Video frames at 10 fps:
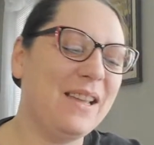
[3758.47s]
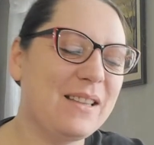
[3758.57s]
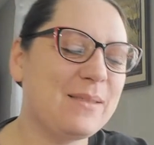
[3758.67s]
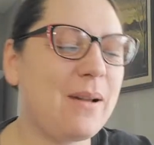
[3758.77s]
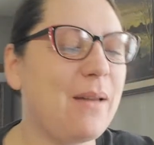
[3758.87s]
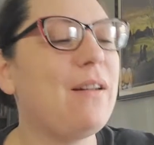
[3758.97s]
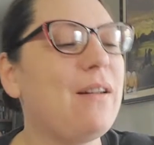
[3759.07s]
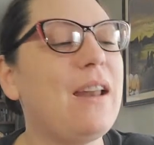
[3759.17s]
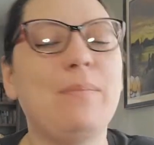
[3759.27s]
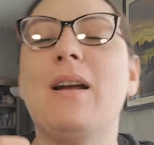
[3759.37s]
Probably
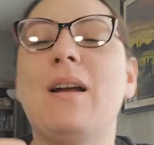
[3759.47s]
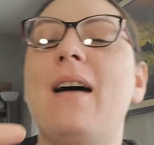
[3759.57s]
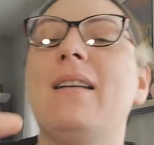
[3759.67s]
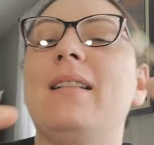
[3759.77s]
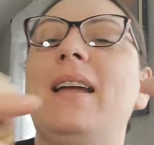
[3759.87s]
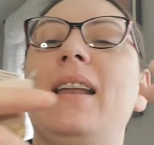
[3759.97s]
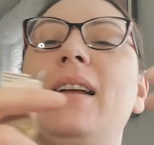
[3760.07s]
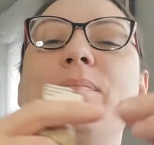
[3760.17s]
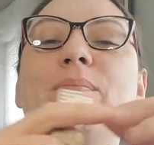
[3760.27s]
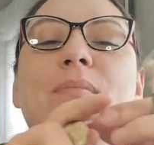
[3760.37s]
right up your alley,
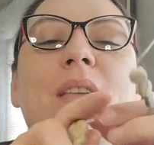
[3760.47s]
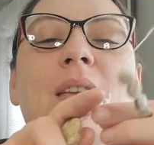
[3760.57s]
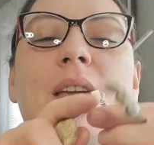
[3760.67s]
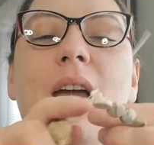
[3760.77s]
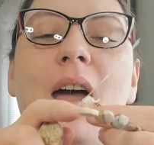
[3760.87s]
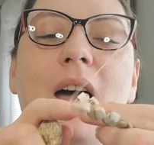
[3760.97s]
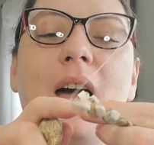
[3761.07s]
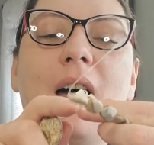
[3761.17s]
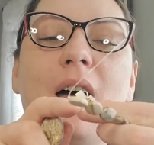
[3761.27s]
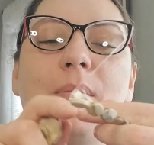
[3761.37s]
lady.
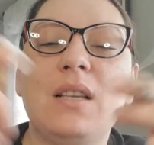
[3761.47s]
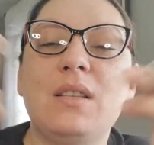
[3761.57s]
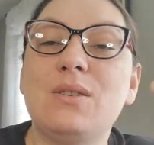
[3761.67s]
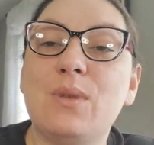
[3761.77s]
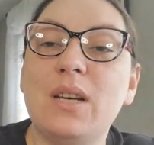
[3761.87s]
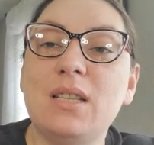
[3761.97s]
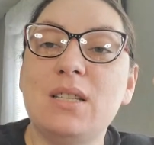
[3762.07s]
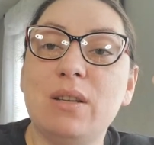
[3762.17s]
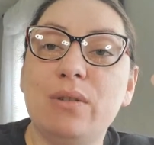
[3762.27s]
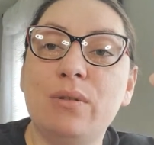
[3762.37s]
Um, these are
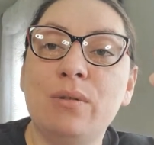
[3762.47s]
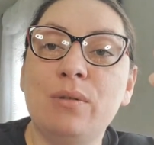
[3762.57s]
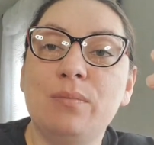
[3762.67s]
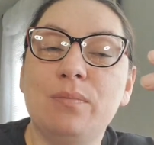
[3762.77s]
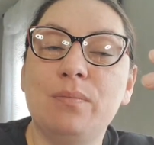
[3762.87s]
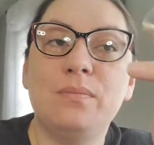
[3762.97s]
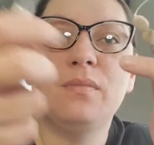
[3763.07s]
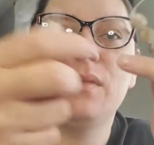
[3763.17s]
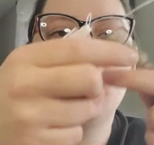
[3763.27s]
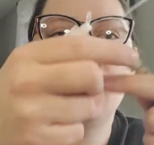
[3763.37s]
22.
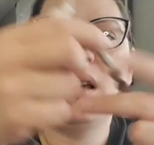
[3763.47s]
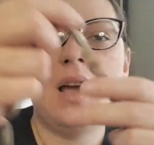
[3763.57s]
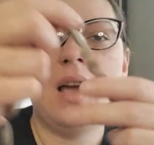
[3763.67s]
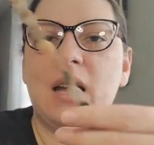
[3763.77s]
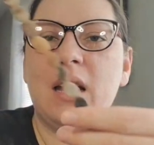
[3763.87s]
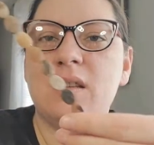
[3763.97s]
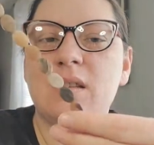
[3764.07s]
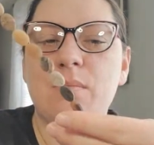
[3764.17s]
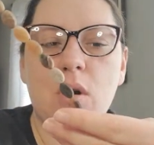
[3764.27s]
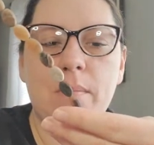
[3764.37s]
Uh, here's
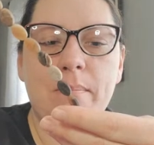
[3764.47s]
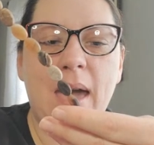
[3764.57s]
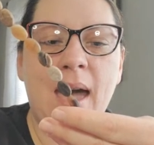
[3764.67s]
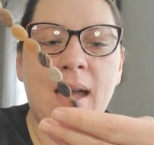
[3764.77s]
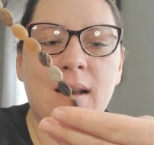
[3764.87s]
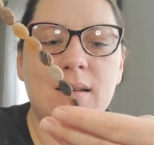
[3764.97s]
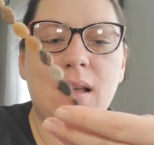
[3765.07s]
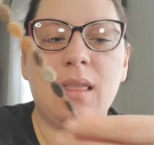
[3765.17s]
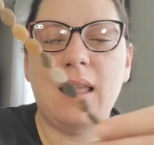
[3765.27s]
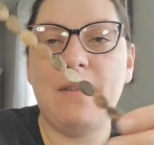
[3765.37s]
some more matte
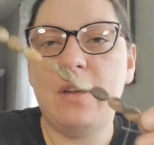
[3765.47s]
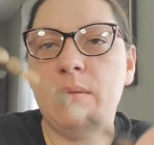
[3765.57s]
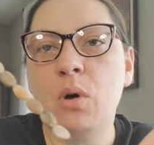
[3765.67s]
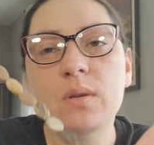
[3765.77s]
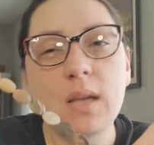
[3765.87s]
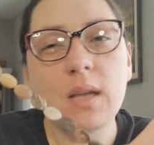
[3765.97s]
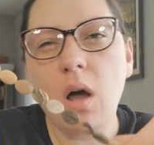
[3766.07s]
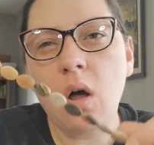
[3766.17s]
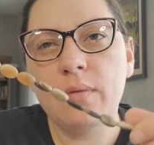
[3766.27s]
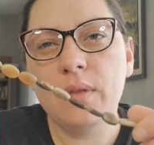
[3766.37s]
11. Mostly
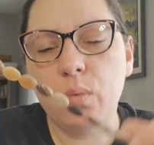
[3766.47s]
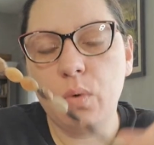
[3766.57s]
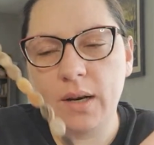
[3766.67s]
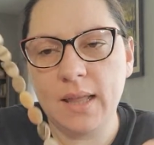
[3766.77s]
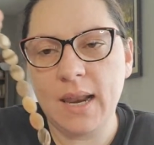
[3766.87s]
all of the wood that I